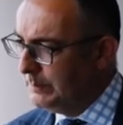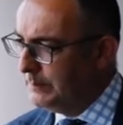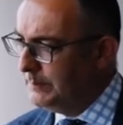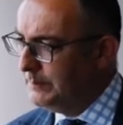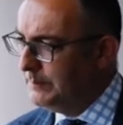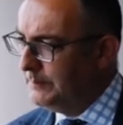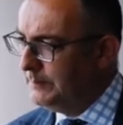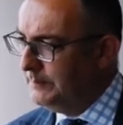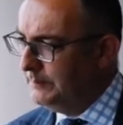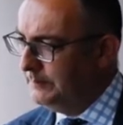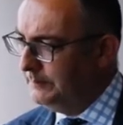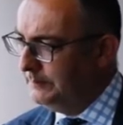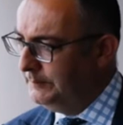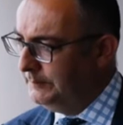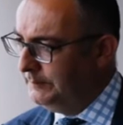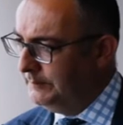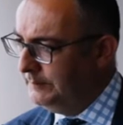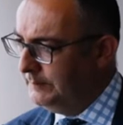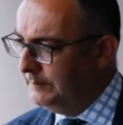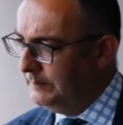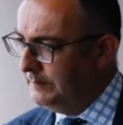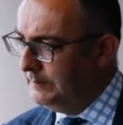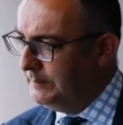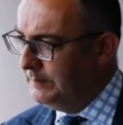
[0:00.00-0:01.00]

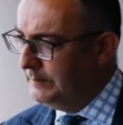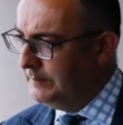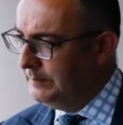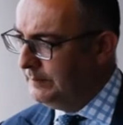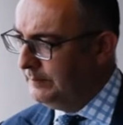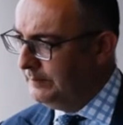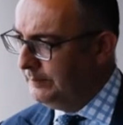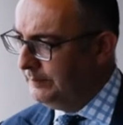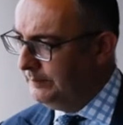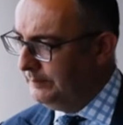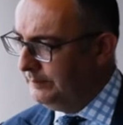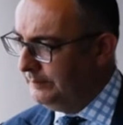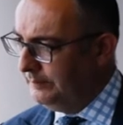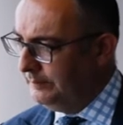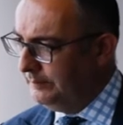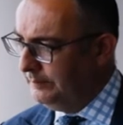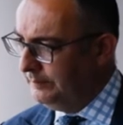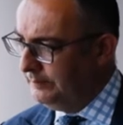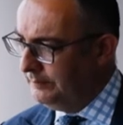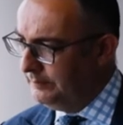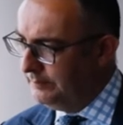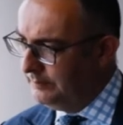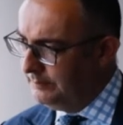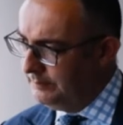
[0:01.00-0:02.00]

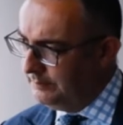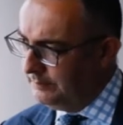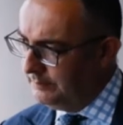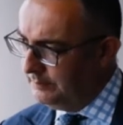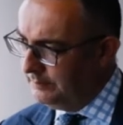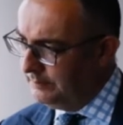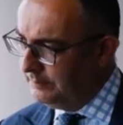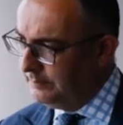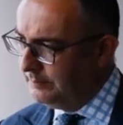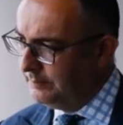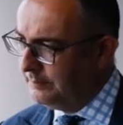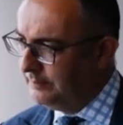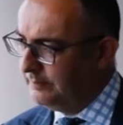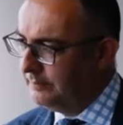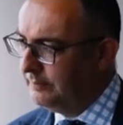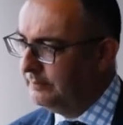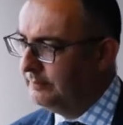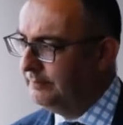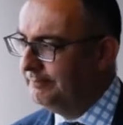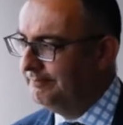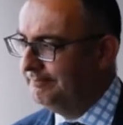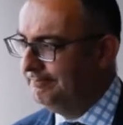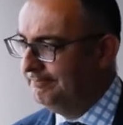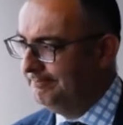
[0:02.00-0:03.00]

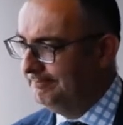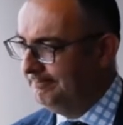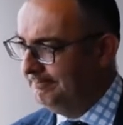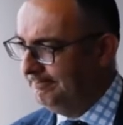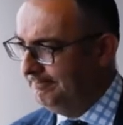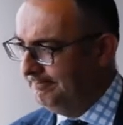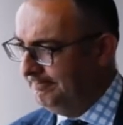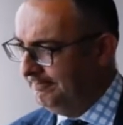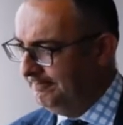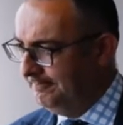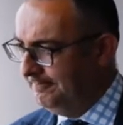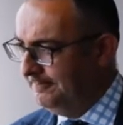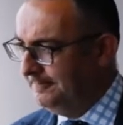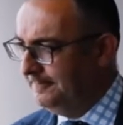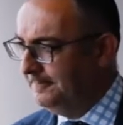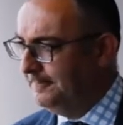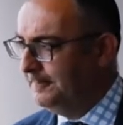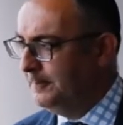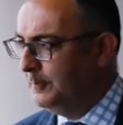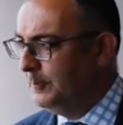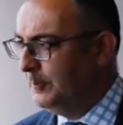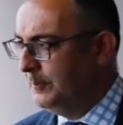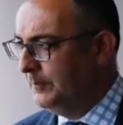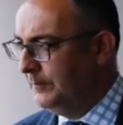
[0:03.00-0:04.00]

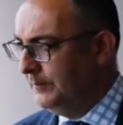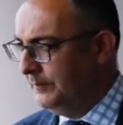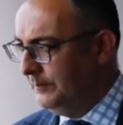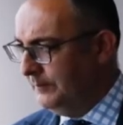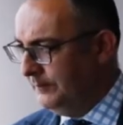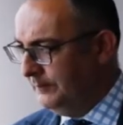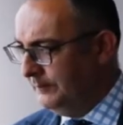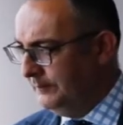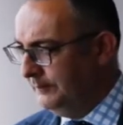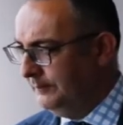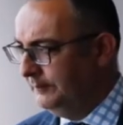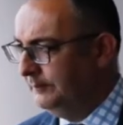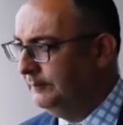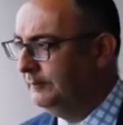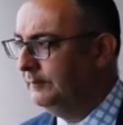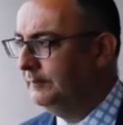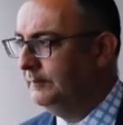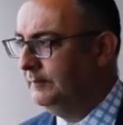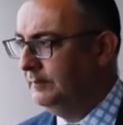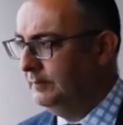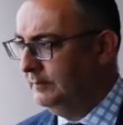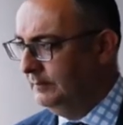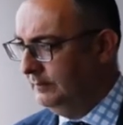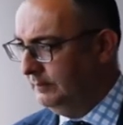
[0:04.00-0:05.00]

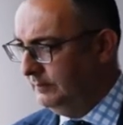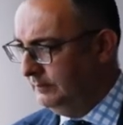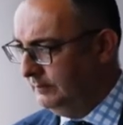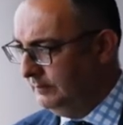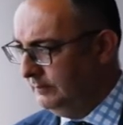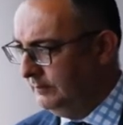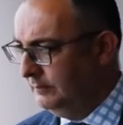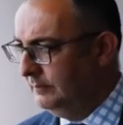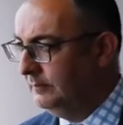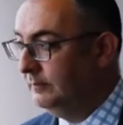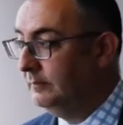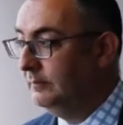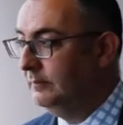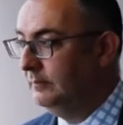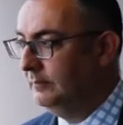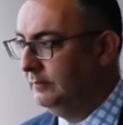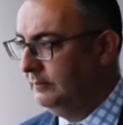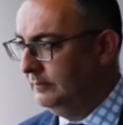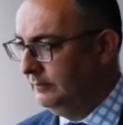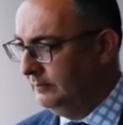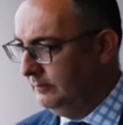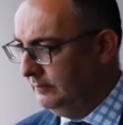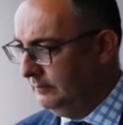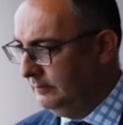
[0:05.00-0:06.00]

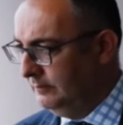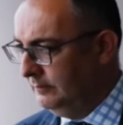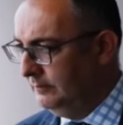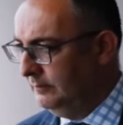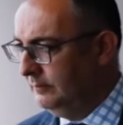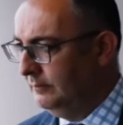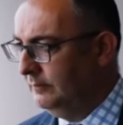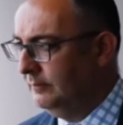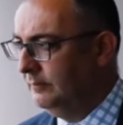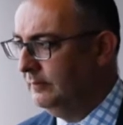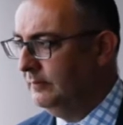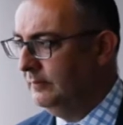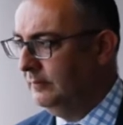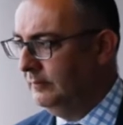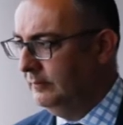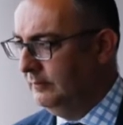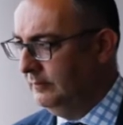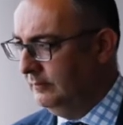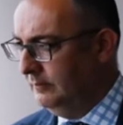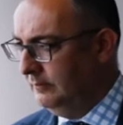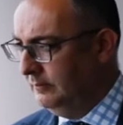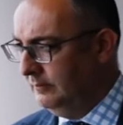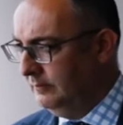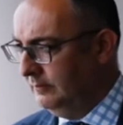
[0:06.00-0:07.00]

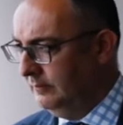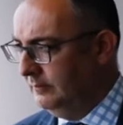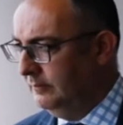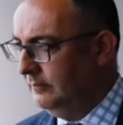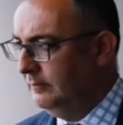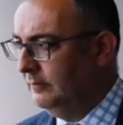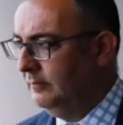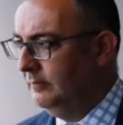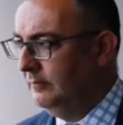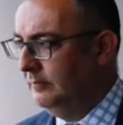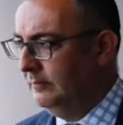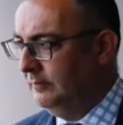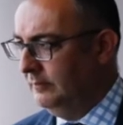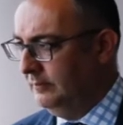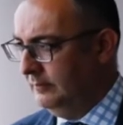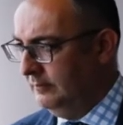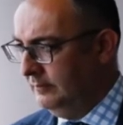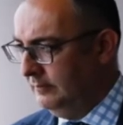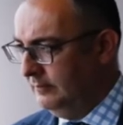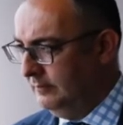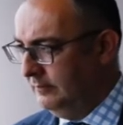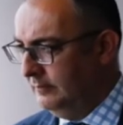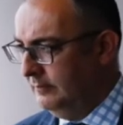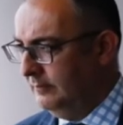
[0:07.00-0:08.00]
[no speech]